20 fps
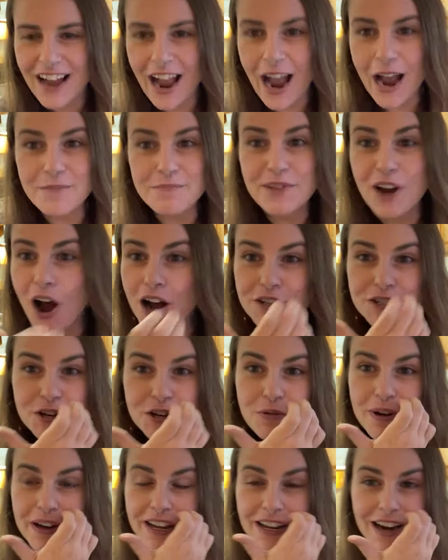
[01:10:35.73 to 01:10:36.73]
I'm not
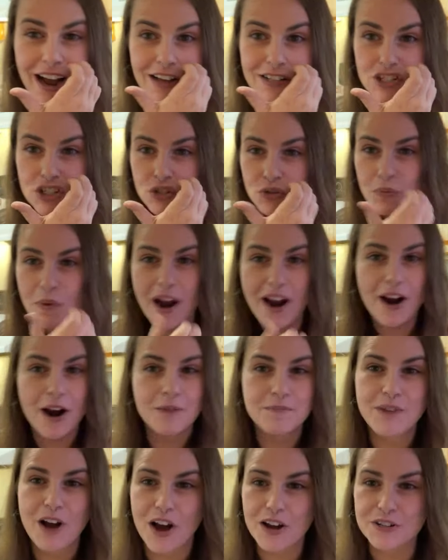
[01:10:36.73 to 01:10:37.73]
doing it. I swear
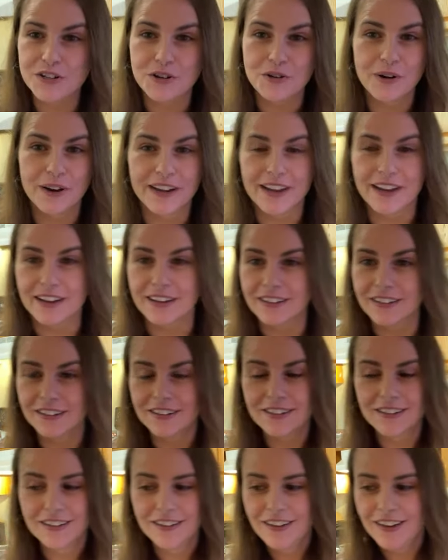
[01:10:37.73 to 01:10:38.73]
I'm not doing it.
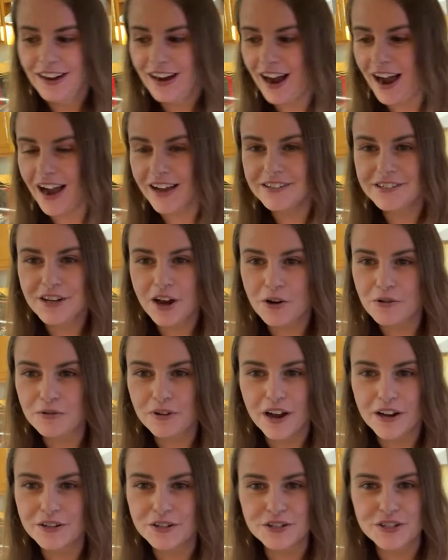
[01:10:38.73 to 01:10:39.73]
I don't
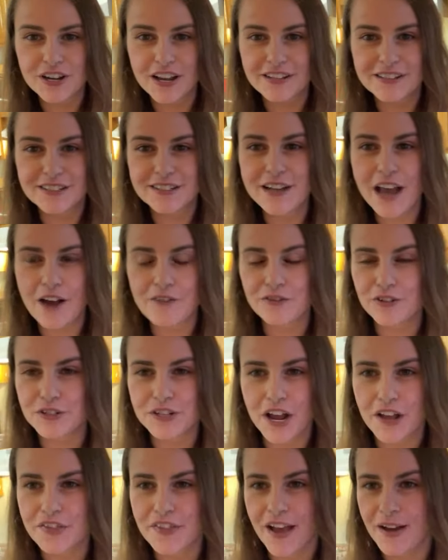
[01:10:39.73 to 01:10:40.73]
understand. It's never
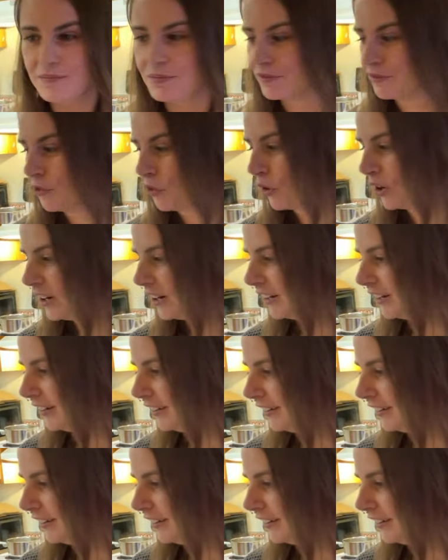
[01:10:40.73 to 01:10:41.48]
done that before.